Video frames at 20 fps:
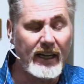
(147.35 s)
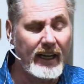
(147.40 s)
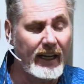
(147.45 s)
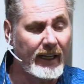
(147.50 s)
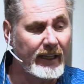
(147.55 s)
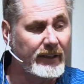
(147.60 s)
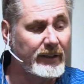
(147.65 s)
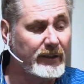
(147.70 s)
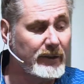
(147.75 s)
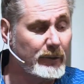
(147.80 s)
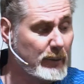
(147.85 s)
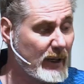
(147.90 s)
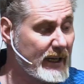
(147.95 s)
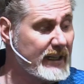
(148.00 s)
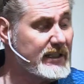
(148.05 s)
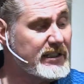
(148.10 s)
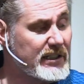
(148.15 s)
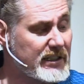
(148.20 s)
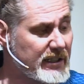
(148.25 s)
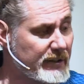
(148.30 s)
and the
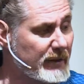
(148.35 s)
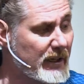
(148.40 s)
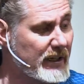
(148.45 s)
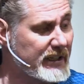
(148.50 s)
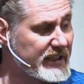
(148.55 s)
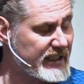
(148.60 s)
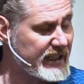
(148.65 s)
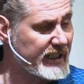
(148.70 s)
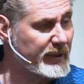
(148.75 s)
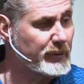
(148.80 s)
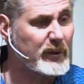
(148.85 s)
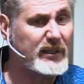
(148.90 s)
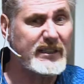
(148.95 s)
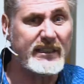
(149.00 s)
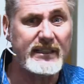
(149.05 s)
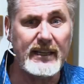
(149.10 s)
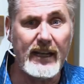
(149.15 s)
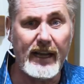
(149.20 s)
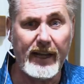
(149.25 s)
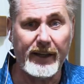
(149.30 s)
wages of our sin was
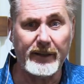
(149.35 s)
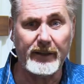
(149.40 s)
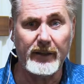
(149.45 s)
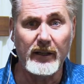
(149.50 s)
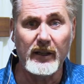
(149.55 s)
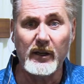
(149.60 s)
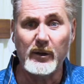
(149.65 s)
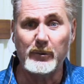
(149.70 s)
death,